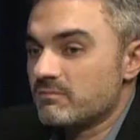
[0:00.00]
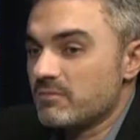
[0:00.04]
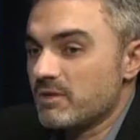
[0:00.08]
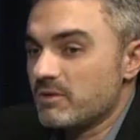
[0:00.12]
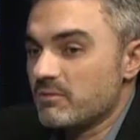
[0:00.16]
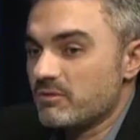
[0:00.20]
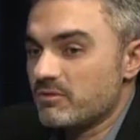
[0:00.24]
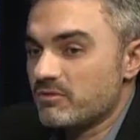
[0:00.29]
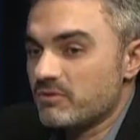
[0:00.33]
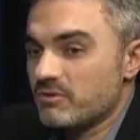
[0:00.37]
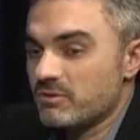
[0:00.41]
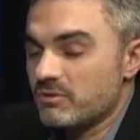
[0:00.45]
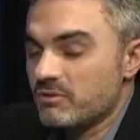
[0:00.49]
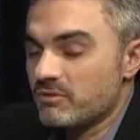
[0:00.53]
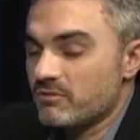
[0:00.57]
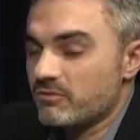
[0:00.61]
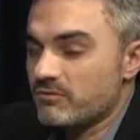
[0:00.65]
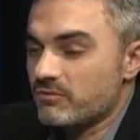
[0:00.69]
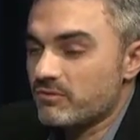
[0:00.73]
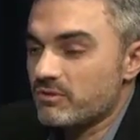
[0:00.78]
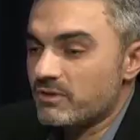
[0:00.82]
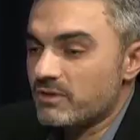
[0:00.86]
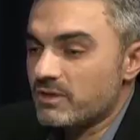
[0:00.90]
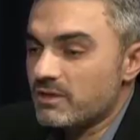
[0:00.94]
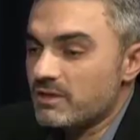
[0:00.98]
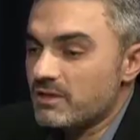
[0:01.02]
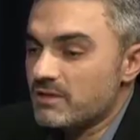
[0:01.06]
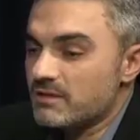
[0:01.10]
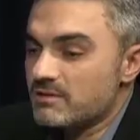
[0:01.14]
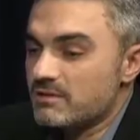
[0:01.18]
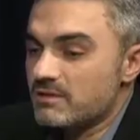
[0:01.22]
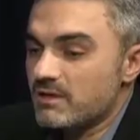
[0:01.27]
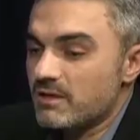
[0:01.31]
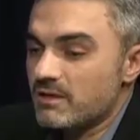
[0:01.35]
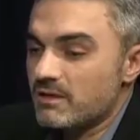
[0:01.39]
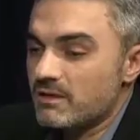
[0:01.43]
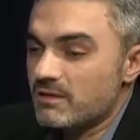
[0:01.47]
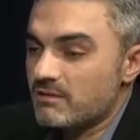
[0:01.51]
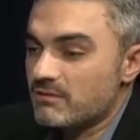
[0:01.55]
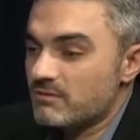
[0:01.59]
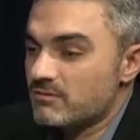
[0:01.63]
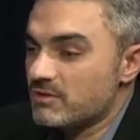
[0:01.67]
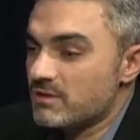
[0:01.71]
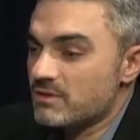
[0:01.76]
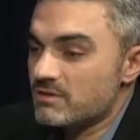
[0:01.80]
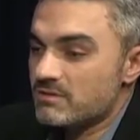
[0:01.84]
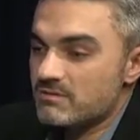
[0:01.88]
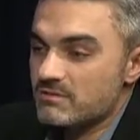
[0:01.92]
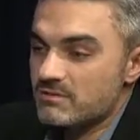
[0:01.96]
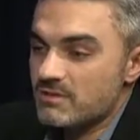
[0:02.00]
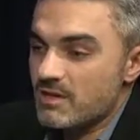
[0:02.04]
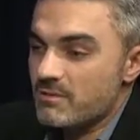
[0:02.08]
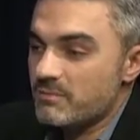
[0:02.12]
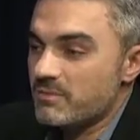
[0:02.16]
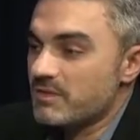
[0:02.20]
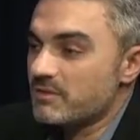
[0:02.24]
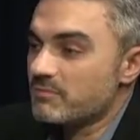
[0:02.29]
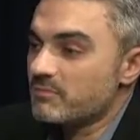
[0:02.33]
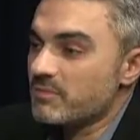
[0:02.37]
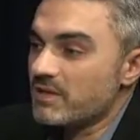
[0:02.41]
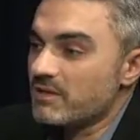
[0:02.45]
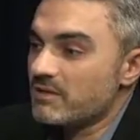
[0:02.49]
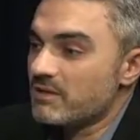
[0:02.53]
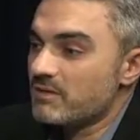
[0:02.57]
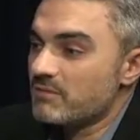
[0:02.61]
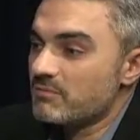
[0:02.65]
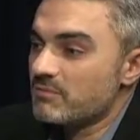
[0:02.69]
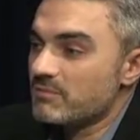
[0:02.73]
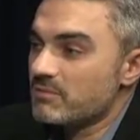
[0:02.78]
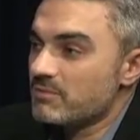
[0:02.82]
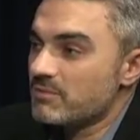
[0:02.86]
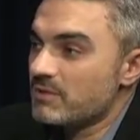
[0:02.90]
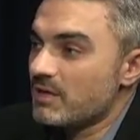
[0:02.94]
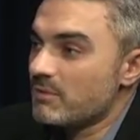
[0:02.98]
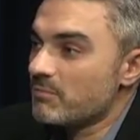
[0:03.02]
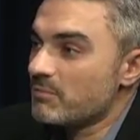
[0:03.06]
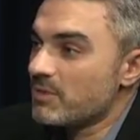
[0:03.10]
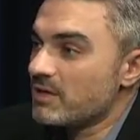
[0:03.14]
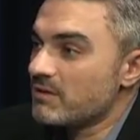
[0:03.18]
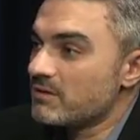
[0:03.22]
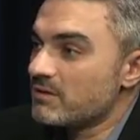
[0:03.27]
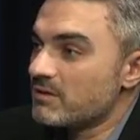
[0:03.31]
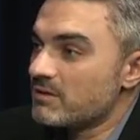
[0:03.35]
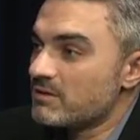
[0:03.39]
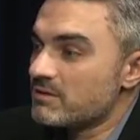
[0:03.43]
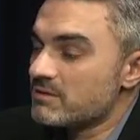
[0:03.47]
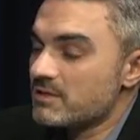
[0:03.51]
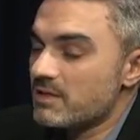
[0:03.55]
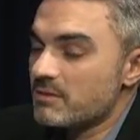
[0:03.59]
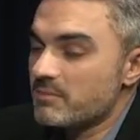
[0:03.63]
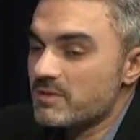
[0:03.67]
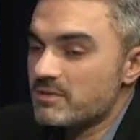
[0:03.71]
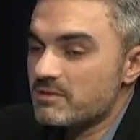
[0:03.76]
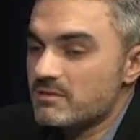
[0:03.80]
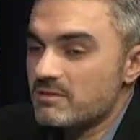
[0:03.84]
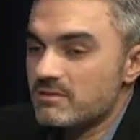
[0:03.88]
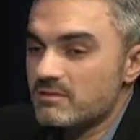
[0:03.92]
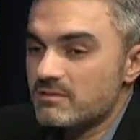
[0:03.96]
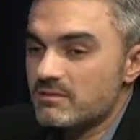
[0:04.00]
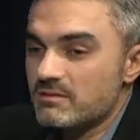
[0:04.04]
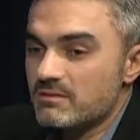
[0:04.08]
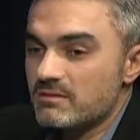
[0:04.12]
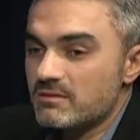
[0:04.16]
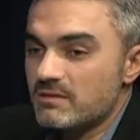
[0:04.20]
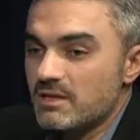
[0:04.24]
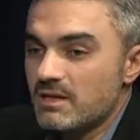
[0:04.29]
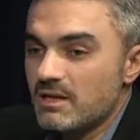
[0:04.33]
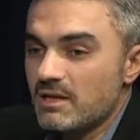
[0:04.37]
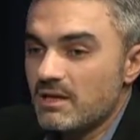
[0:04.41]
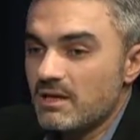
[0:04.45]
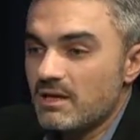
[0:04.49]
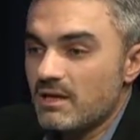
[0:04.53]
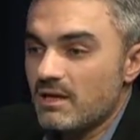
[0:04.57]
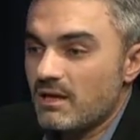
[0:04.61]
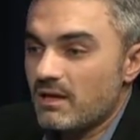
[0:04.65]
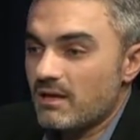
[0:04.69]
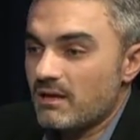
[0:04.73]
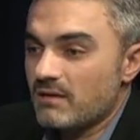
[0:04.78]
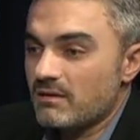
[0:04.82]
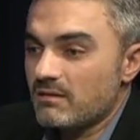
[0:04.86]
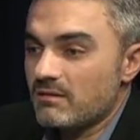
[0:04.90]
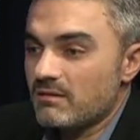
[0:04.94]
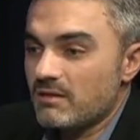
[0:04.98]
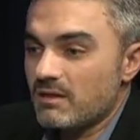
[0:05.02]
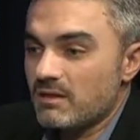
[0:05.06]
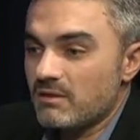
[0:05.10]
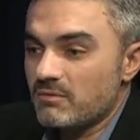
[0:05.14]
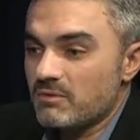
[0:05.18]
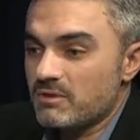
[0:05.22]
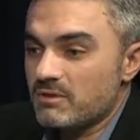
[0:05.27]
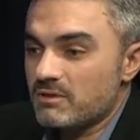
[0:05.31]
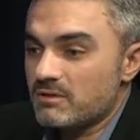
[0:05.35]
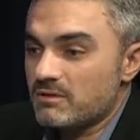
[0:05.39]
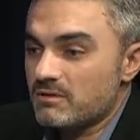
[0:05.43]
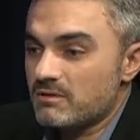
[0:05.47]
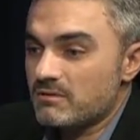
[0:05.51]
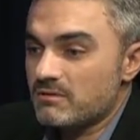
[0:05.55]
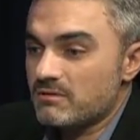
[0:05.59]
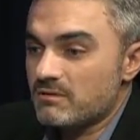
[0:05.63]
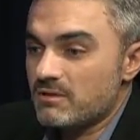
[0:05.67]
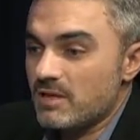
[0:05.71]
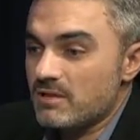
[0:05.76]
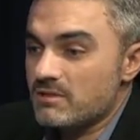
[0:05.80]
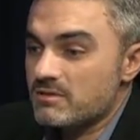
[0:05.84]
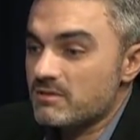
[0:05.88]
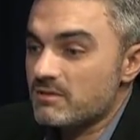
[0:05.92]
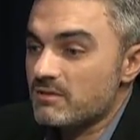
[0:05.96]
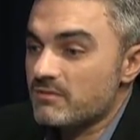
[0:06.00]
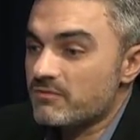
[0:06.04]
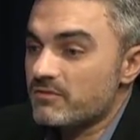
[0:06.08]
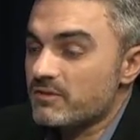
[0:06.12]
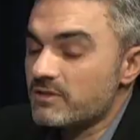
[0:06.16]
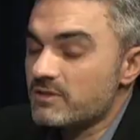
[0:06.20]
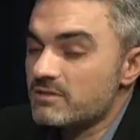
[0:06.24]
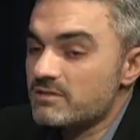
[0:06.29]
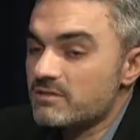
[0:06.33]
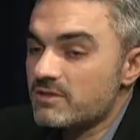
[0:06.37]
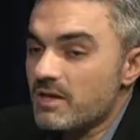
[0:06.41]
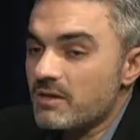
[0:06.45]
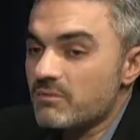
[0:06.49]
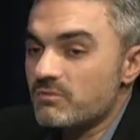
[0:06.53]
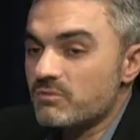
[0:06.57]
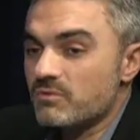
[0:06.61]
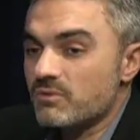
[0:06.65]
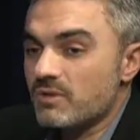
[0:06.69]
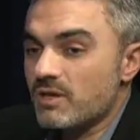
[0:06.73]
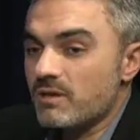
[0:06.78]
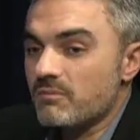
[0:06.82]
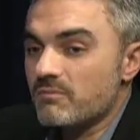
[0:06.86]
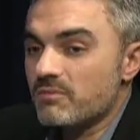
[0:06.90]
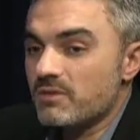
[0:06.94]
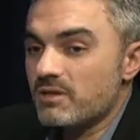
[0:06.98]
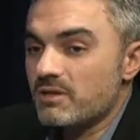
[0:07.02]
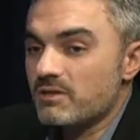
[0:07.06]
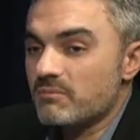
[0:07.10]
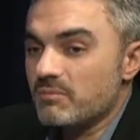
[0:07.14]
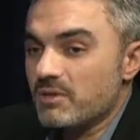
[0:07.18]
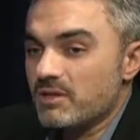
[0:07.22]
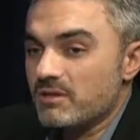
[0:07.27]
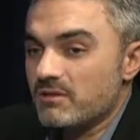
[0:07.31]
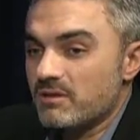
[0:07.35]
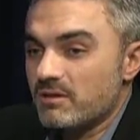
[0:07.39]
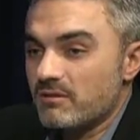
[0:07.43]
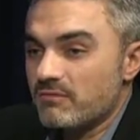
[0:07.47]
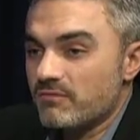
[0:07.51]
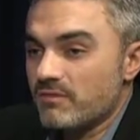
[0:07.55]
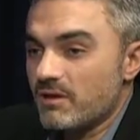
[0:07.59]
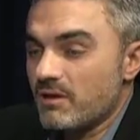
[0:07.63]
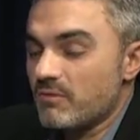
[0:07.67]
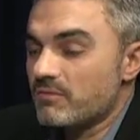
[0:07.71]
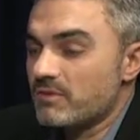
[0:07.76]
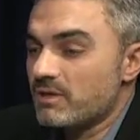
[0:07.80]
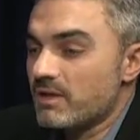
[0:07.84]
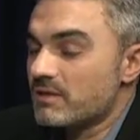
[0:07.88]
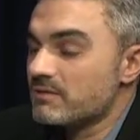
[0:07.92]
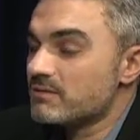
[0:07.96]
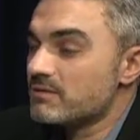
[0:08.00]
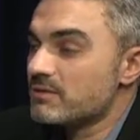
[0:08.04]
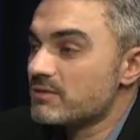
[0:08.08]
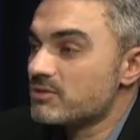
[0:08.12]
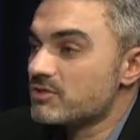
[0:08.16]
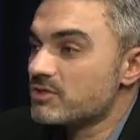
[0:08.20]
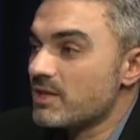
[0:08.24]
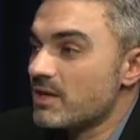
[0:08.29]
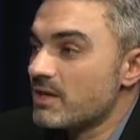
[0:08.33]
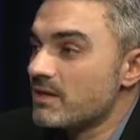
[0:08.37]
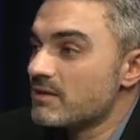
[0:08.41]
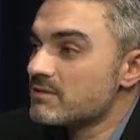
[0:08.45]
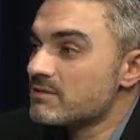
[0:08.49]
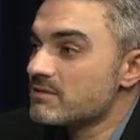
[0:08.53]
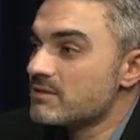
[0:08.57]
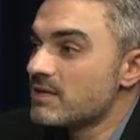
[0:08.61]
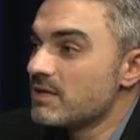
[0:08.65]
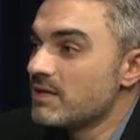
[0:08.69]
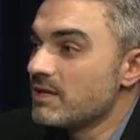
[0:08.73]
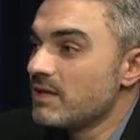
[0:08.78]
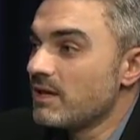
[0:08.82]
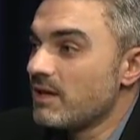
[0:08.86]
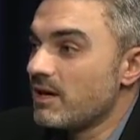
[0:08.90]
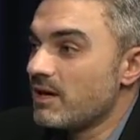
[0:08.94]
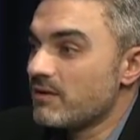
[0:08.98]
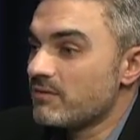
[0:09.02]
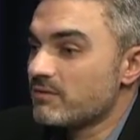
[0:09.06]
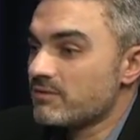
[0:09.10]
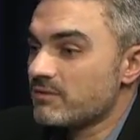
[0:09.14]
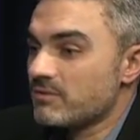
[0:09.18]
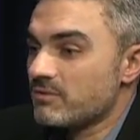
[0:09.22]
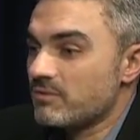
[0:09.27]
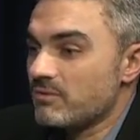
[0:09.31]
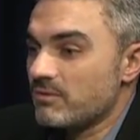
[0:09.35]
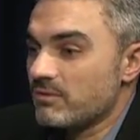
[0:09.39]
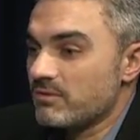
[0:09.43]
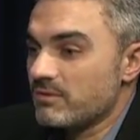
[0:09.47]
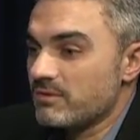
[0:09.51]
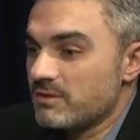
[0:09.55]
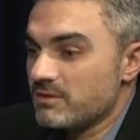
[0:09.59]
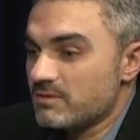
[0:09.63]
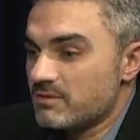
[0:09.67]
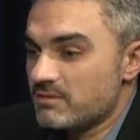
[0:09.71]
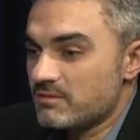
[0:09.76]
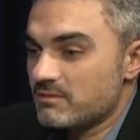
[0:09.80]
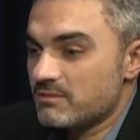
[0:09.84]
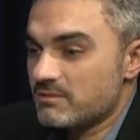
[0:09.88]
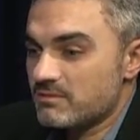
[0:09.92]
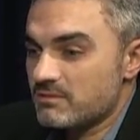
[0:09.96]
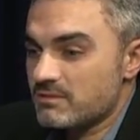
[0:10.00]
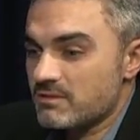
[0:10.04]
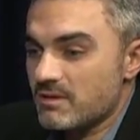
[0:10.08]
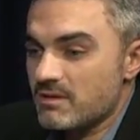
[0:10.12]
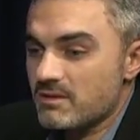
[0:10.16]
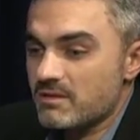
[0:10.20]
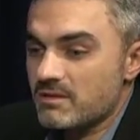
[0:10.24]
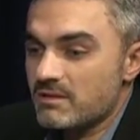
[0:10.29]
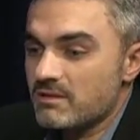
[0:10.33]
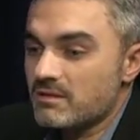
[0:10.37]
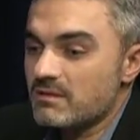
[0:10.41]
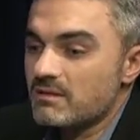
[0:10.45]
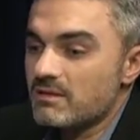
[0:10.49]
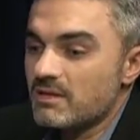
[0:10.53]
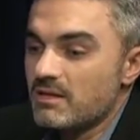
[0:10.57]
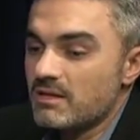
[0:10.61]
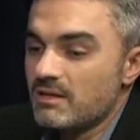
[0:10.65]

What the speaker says: maybe 3 or 4 kids. They just stopped in by the Islamic Center, and that's their first time to come there, but they found that a chance after all these talking